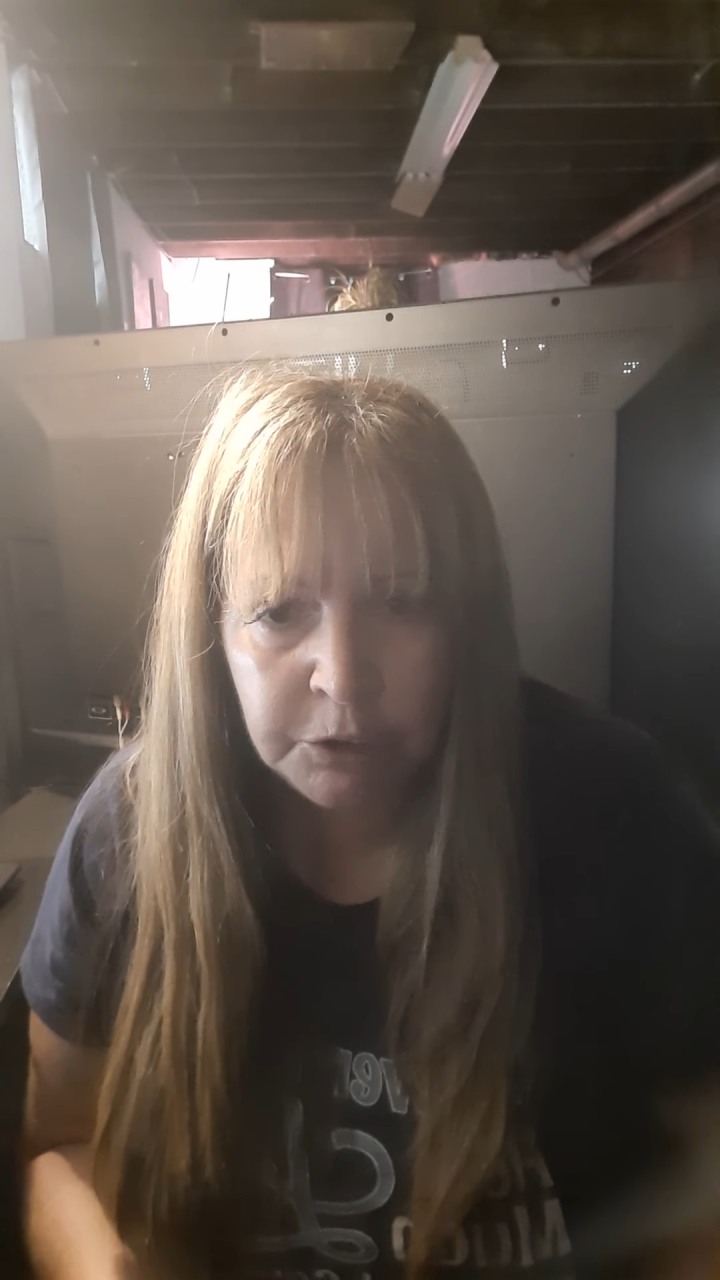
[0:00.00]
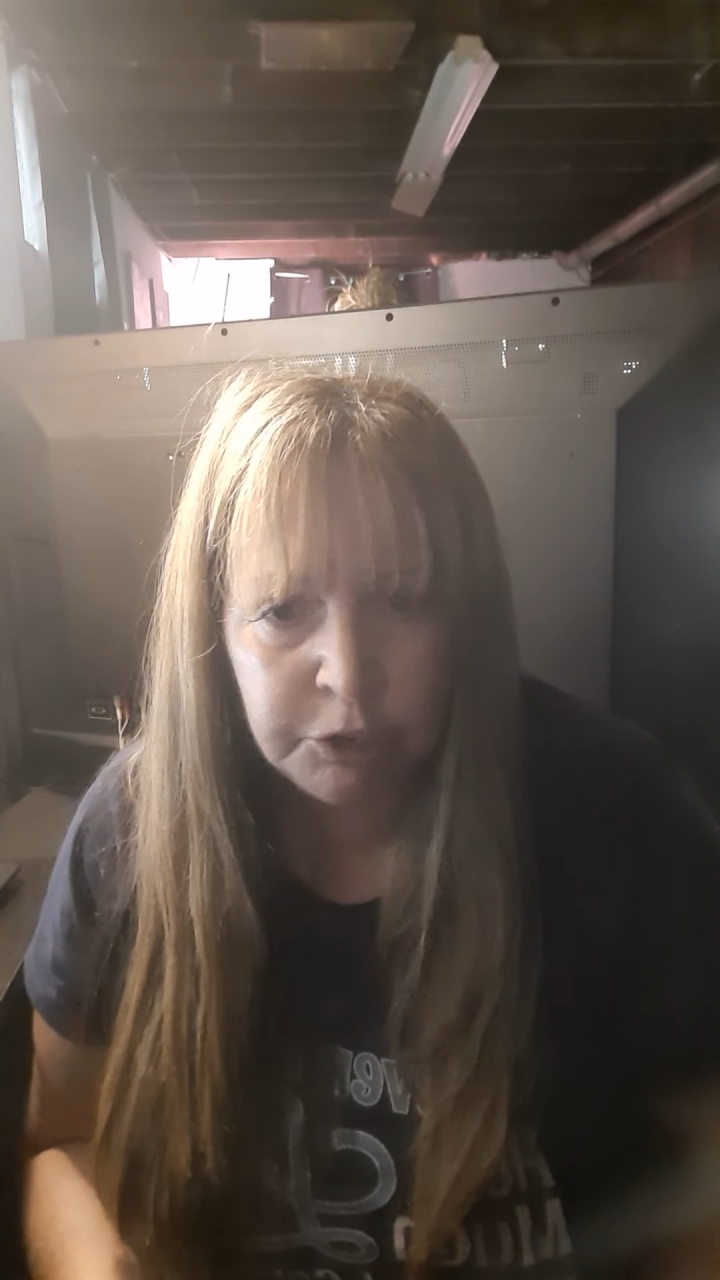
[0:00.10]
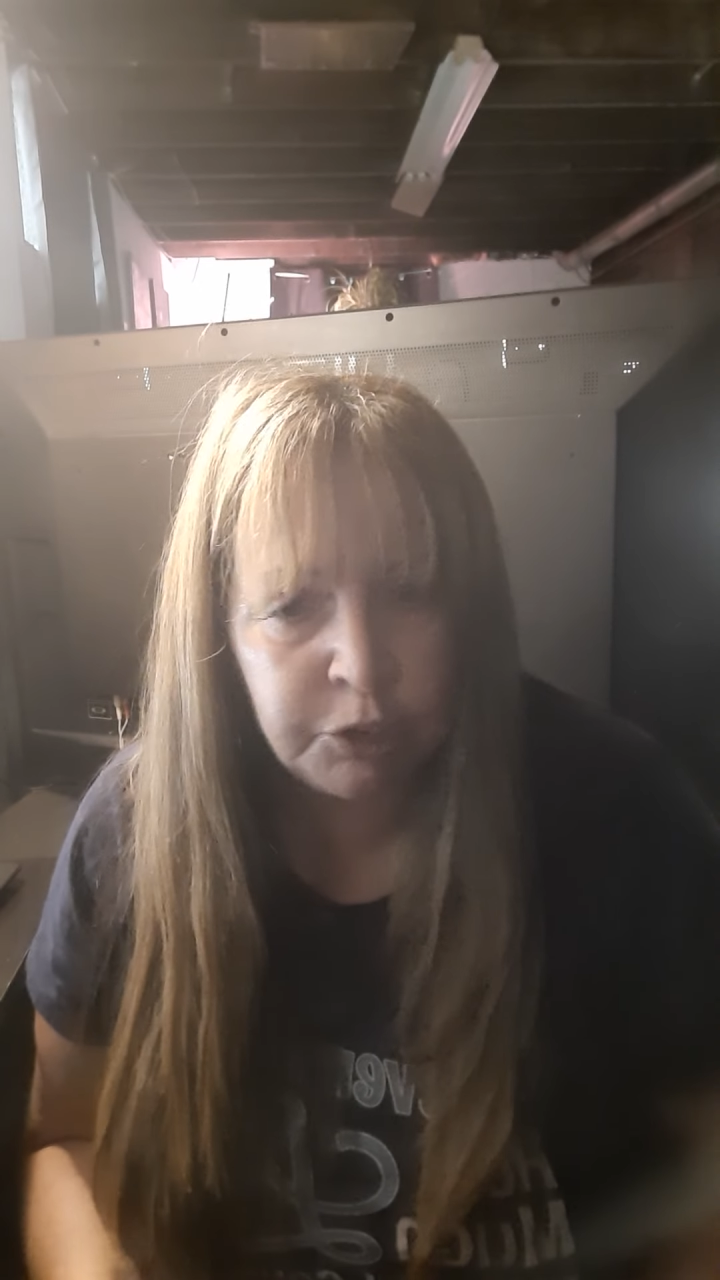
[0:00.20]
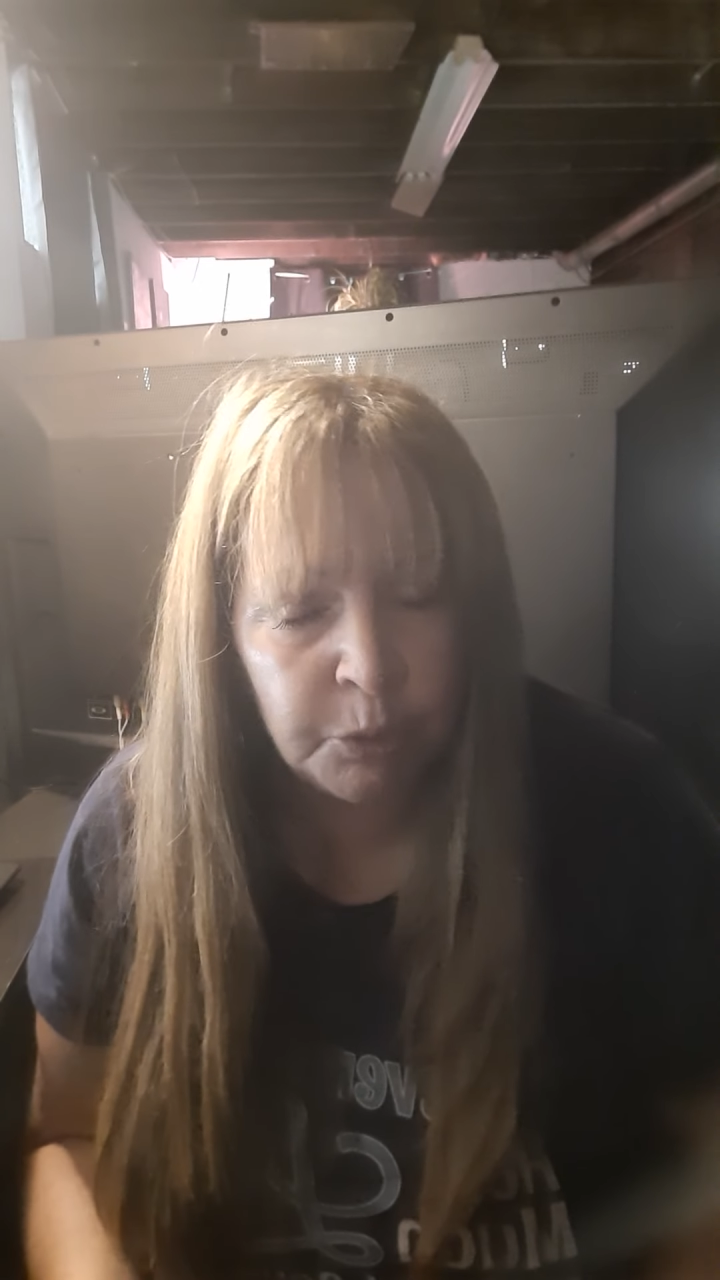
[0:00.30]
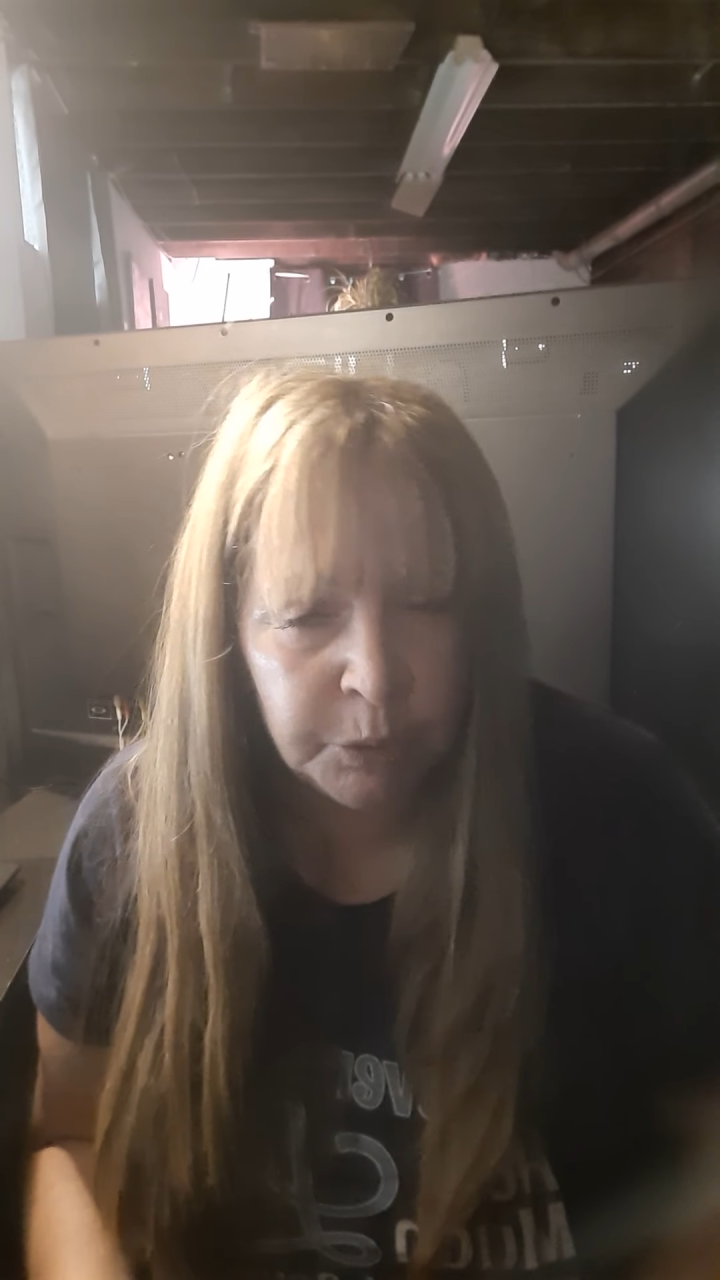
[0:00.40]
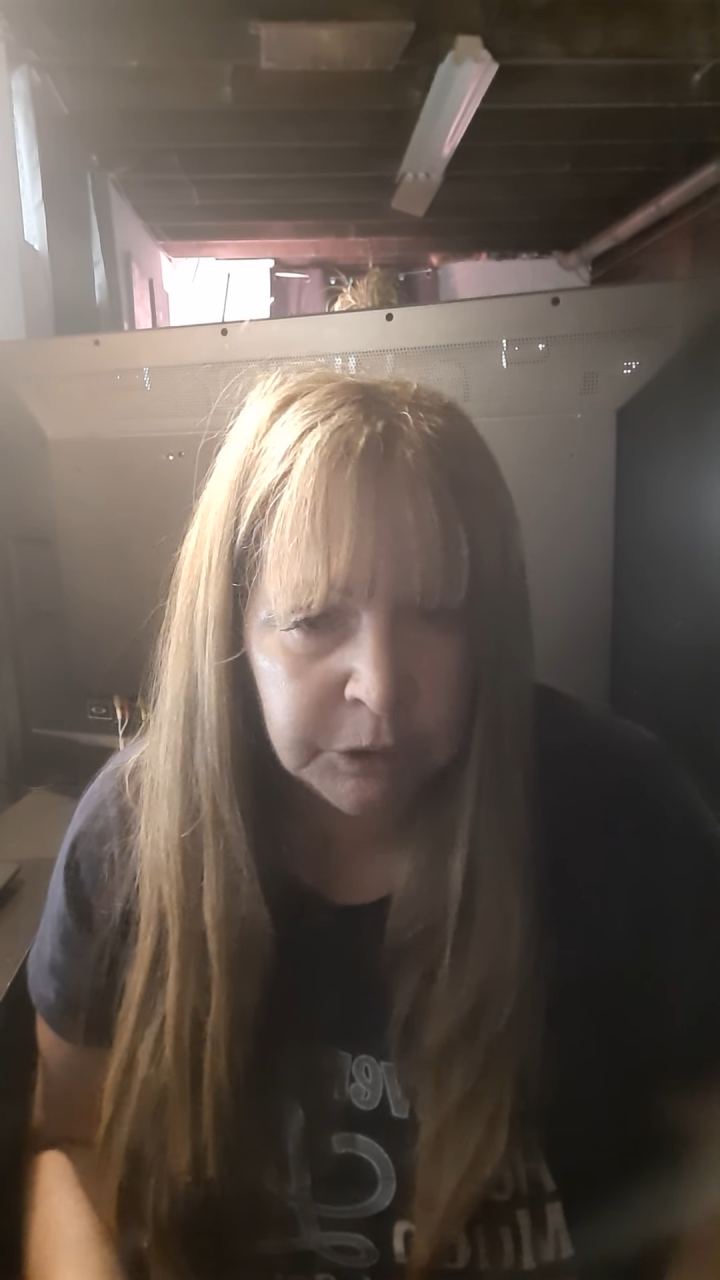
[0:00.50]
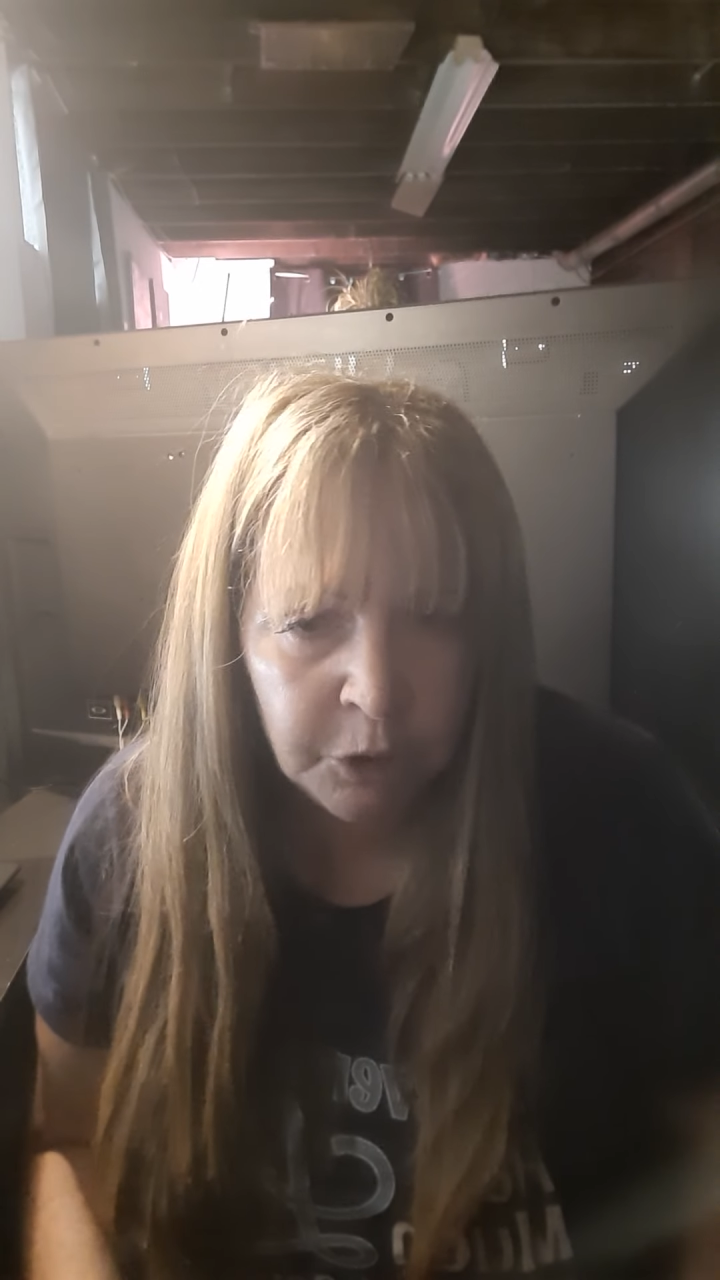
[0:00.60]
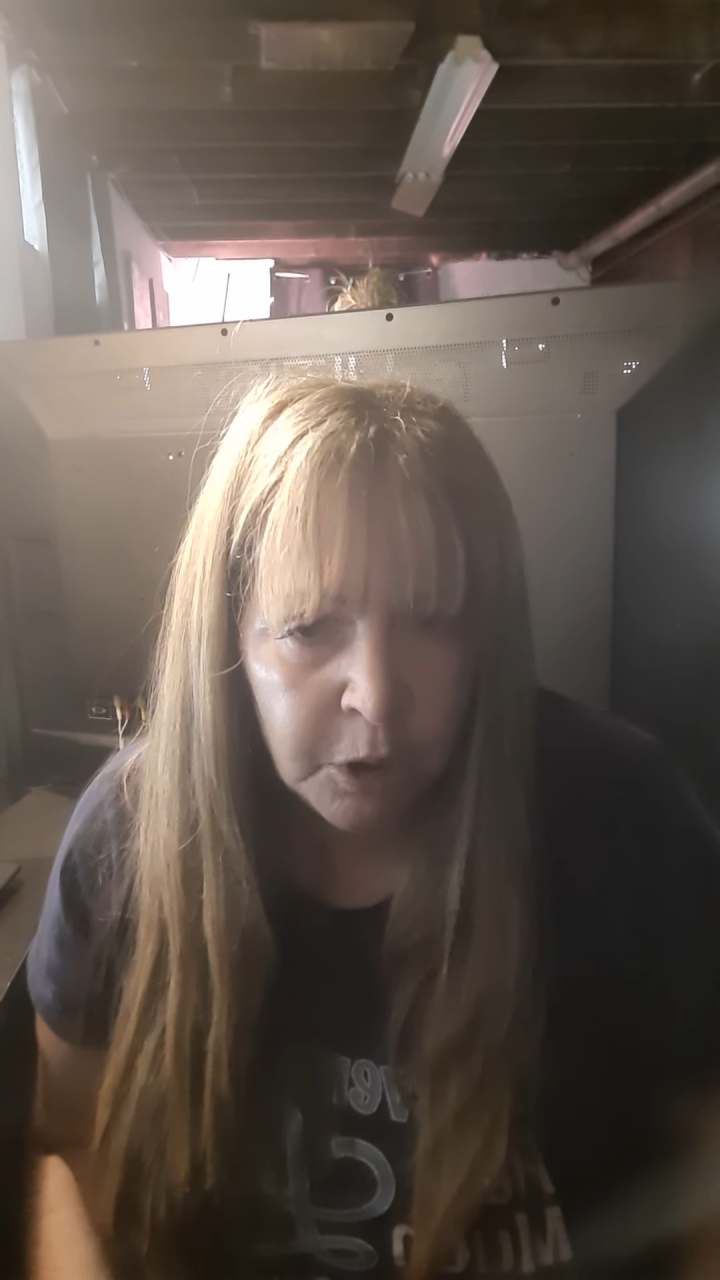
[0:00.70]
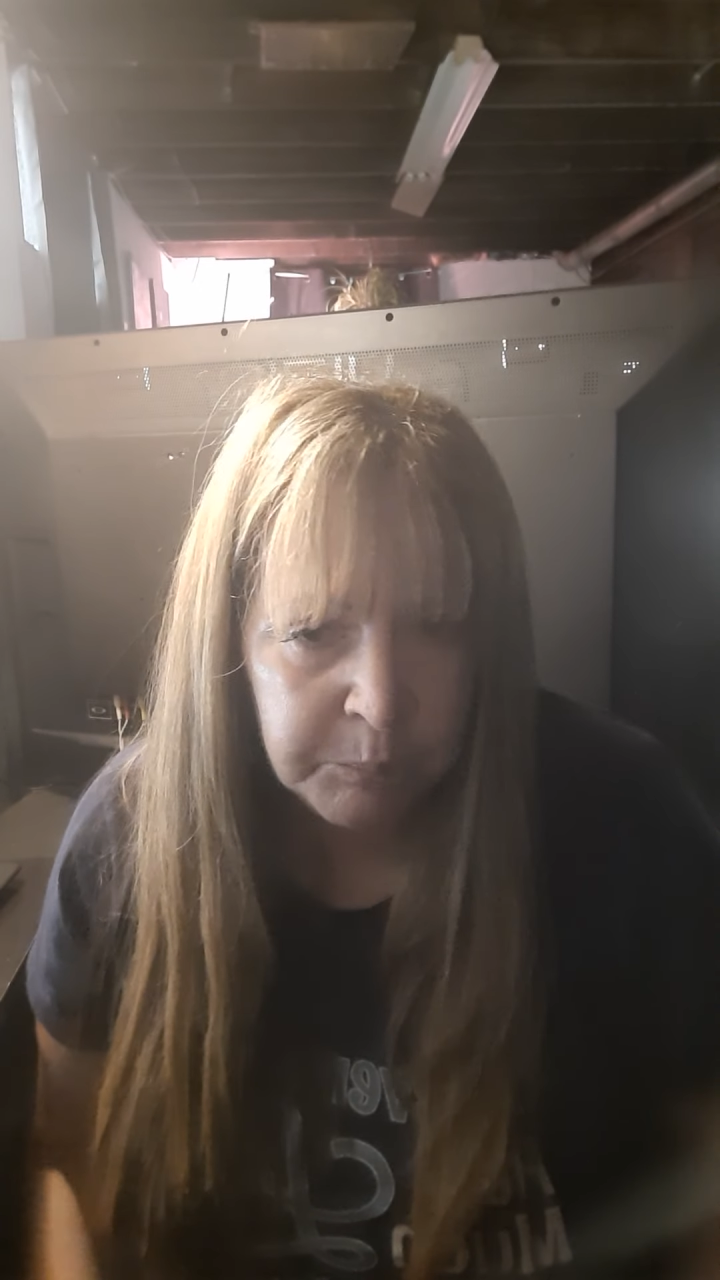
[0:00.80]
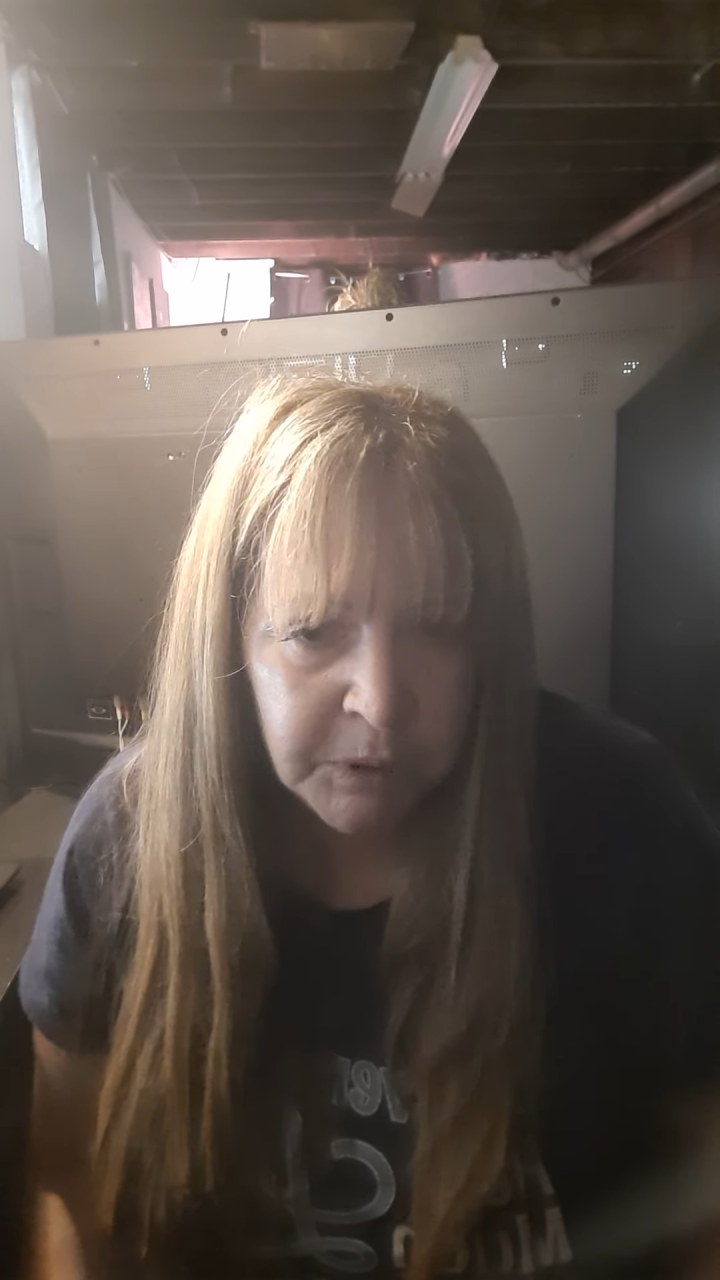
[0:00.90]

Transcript: Just don't get caught